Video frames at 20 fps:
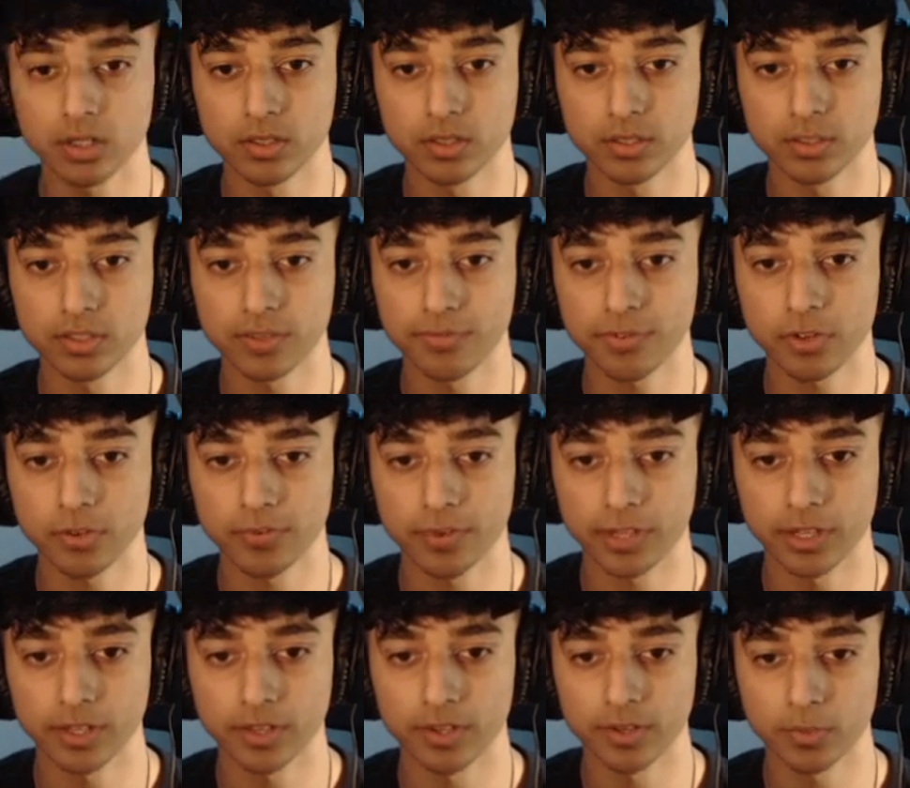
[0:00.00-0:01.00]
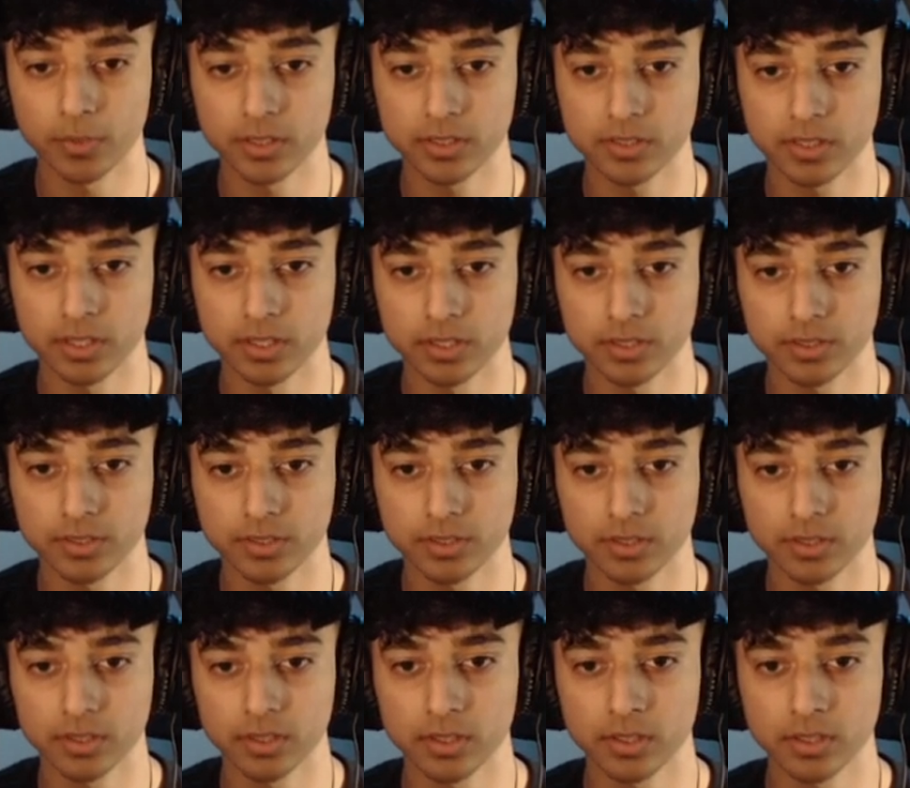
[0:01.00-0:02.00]
there's something over here. What's this?
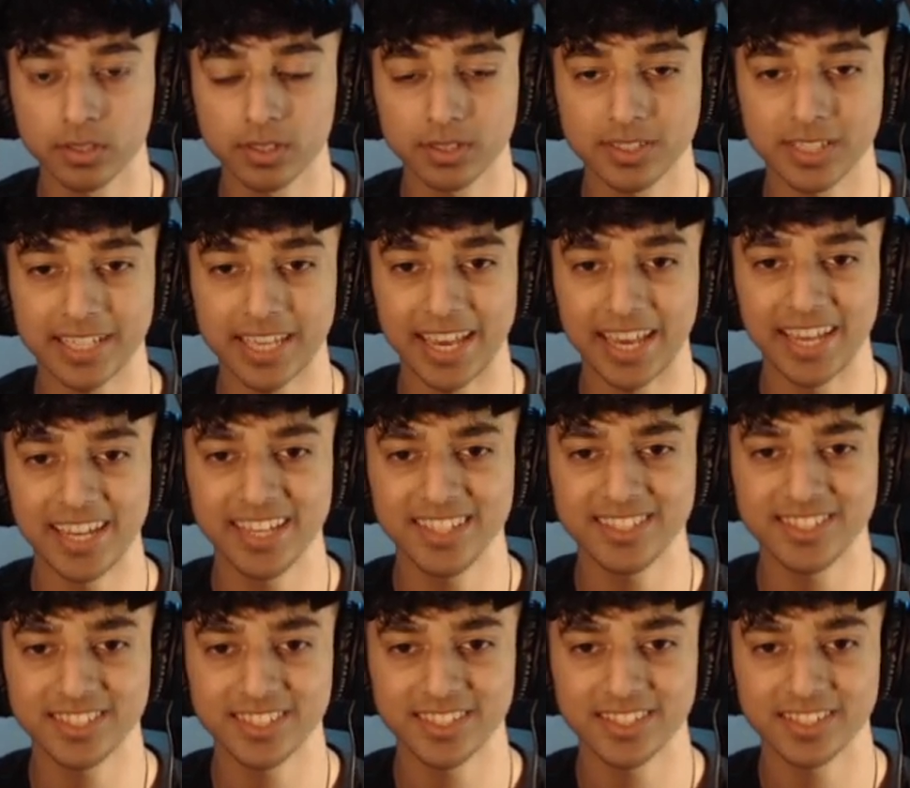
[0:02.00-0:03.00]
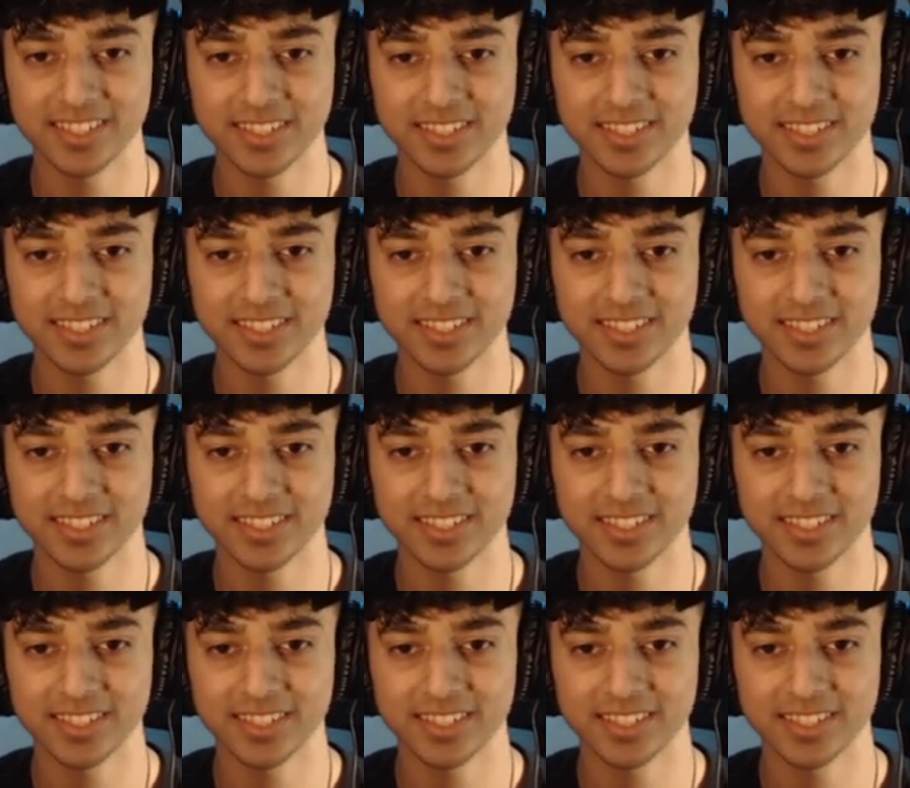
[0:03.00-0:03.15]
It's a cage?